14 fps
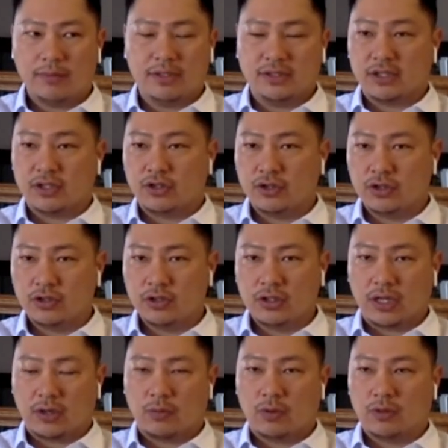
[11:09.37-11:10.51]
Is it good?
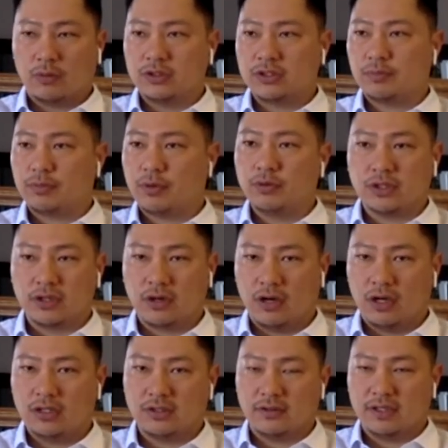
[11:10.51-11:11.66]
Like, what's the pros and
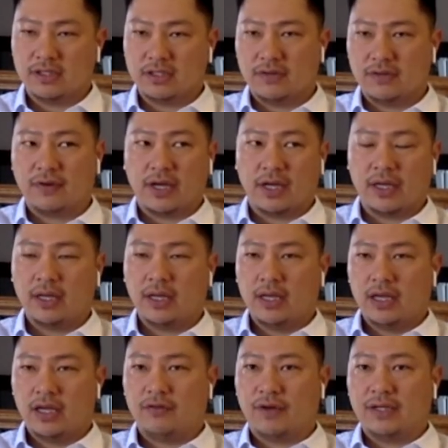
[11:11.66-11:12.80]
cons of this
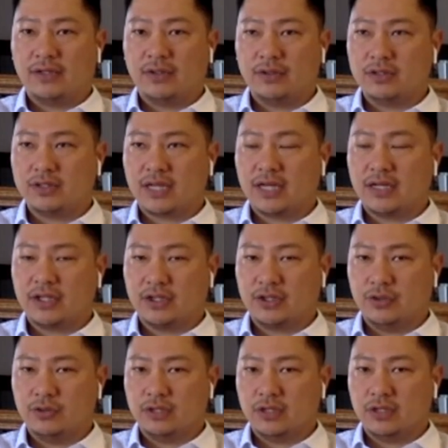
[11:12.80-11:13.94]
if I do decide to
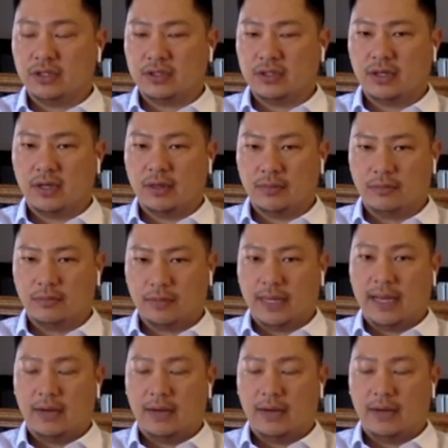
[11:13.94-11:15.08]
use it
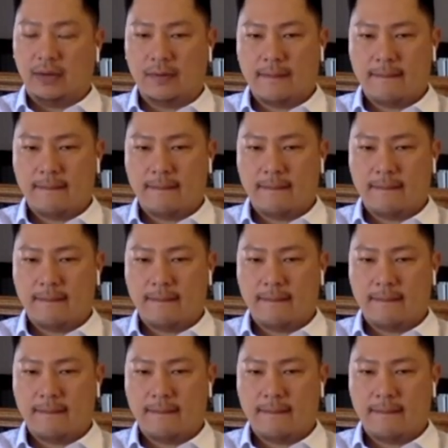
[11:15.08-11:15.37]
now?